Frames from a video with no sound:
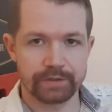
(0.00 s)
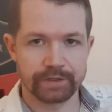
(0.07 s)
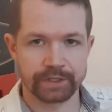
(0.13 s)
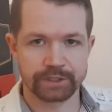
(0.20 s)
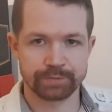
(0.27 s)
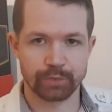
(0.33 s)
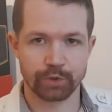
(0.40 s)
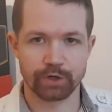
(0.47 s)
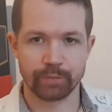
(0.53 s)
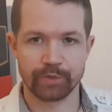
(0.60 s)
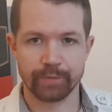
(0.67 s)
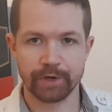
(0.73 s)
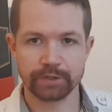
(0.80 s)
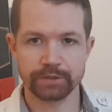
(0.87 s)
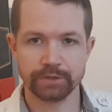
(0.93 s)
Let's pour up the
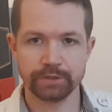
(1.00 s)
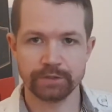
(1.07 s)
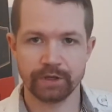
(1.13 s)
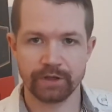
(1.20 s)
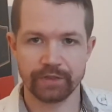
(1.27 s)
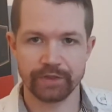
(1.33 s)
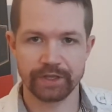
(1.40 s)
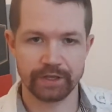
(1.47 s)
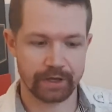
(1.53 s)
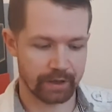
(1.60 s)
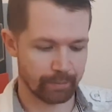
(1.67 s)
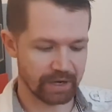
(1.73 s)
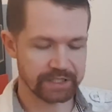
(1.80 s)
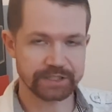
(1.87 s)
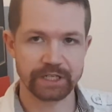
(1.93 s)
bottle, the
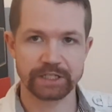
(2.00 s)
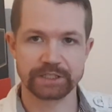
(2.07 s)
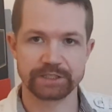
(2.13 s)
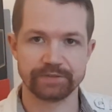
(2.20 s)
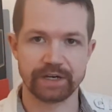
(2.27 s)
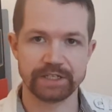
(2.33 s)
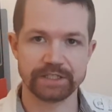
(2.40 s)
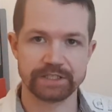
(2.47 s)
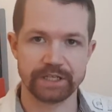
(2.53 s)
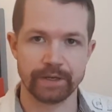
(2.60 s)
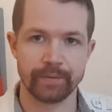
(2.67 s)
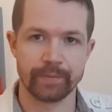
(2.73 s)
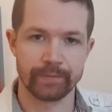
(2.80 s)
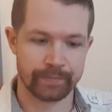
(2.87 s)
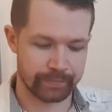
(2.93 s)
Maisel Weisse.